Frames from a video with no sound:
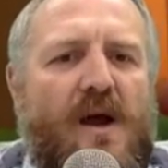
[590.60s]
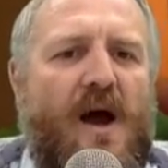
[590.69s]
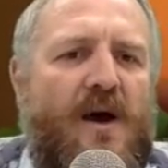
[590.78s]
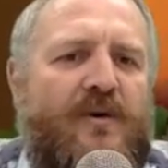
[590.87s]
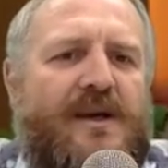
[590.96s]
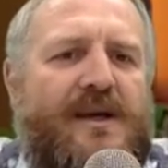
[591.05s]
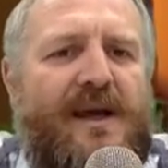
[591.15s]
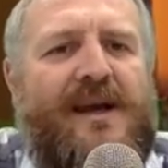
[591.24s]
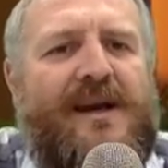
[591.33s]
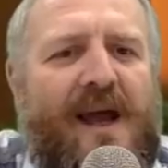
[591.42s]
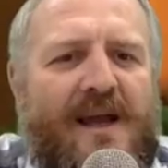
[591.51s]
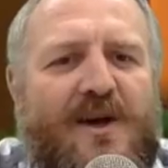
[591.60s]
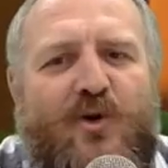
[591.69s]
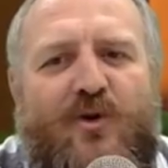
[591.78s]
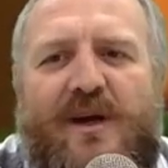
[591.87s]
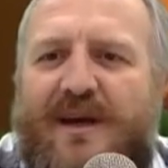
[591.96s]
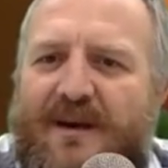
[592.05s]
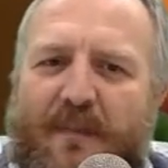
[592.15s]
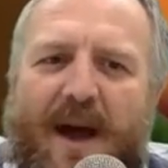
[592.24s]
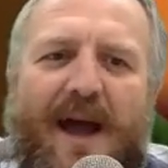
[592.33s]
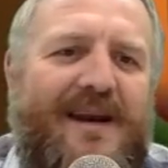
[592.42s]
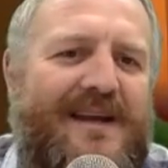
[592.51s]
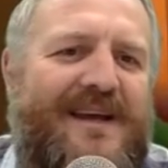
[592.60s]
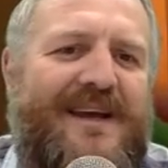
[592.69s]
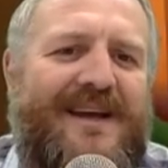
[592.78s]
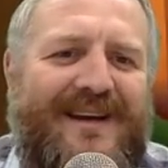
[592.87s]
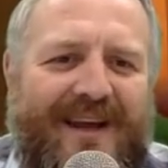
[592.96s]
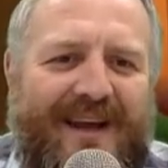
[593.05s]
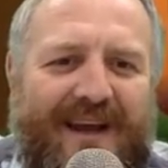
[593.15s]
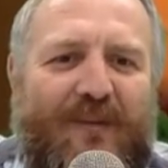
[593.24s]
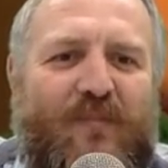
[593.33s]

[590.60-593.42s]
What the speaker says: Ricky in a green mankini.